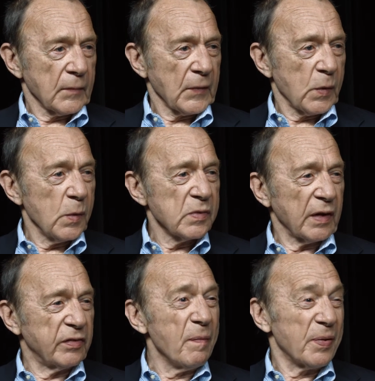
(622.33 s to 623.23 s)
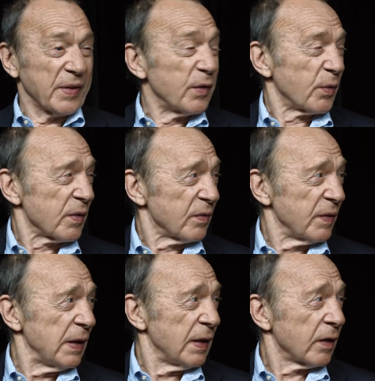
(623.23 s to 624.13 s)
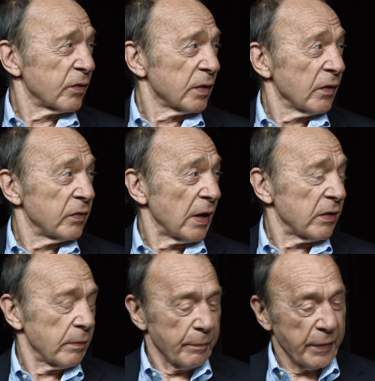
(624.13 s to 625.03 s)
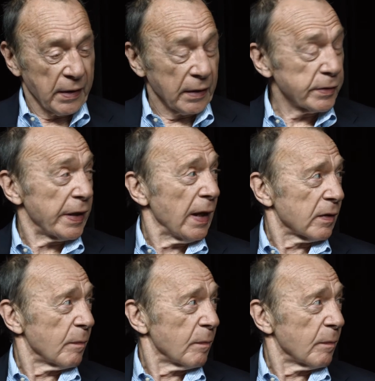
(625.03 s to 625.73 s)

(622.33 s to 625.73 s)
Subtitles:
Of course I sympathize with the feelings. It doesn't necessarily mean I share